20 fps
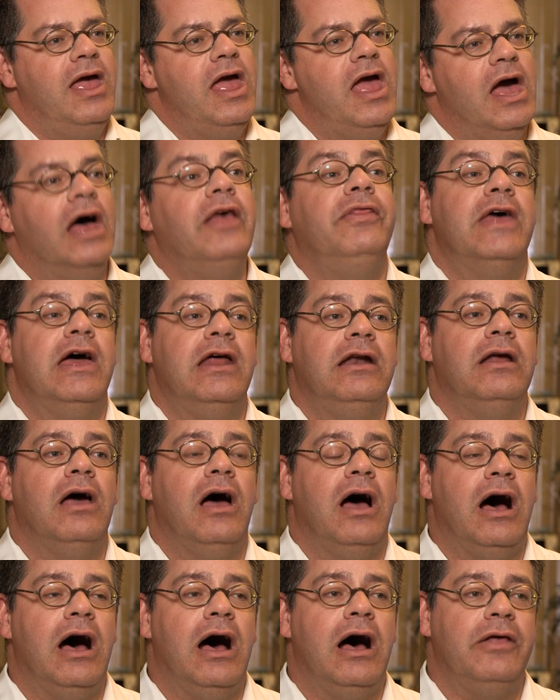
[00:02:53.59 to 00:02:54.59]
And then
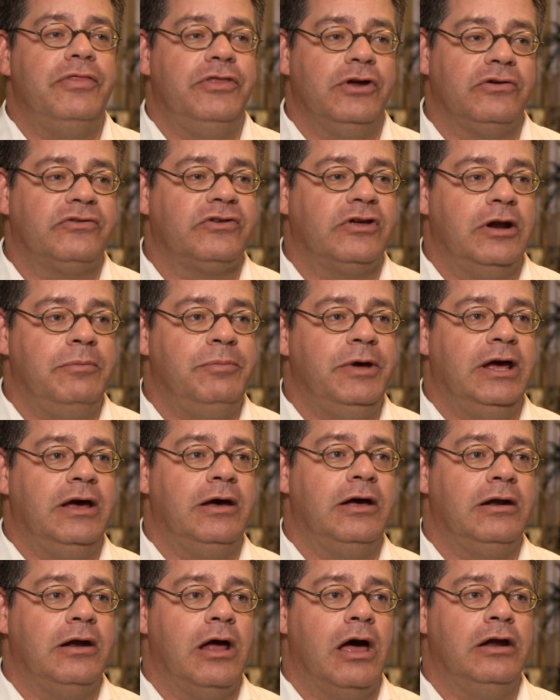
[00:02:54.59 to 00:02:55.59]
there's going to be
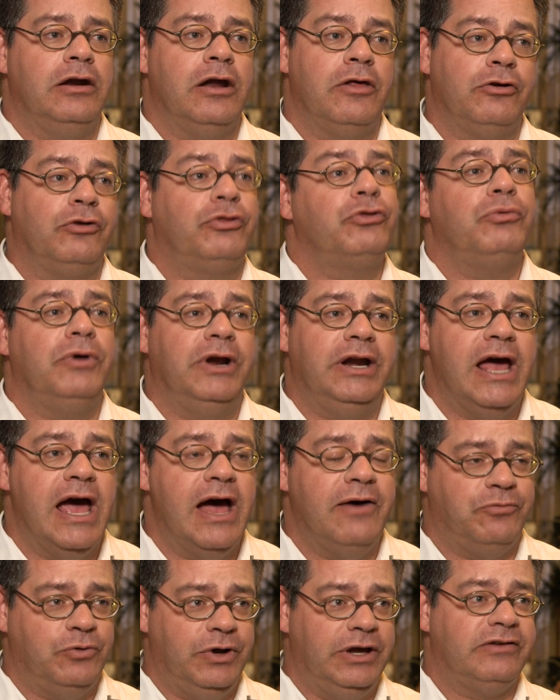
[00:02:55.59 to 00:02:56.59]
another
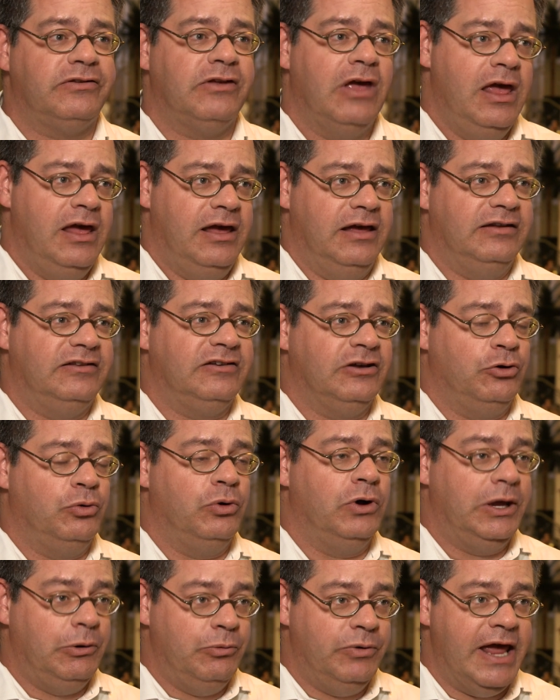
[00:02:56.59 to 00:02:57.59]
3.5 weeks
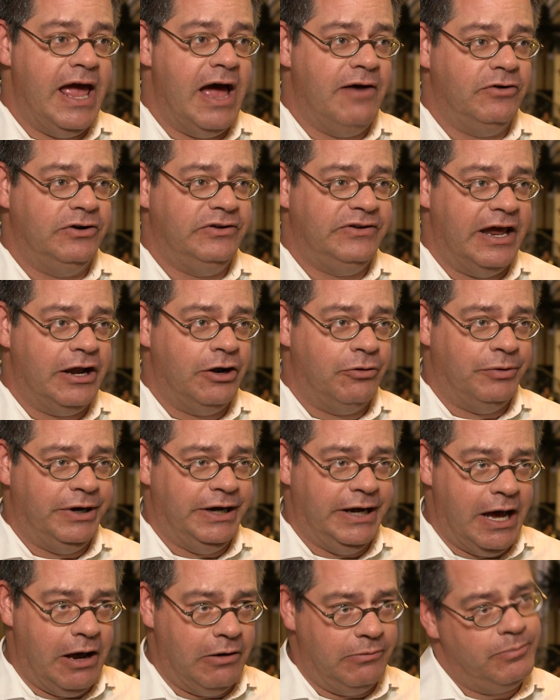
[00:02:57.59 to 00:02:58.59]
until we have our data
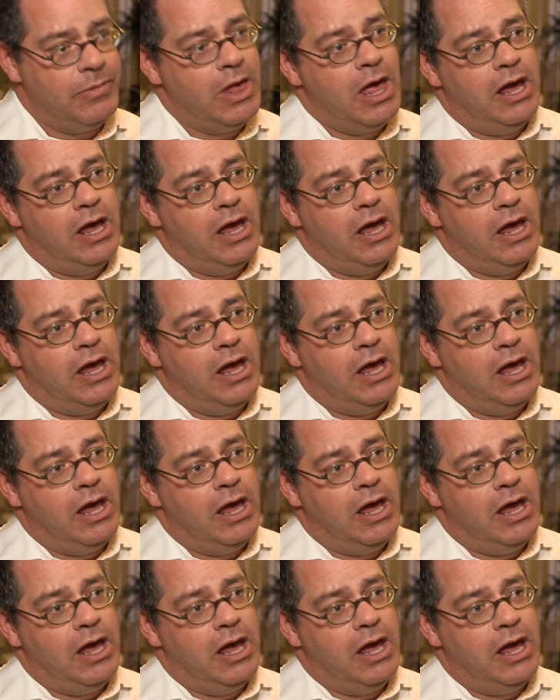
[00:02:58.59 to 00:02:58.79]
readout.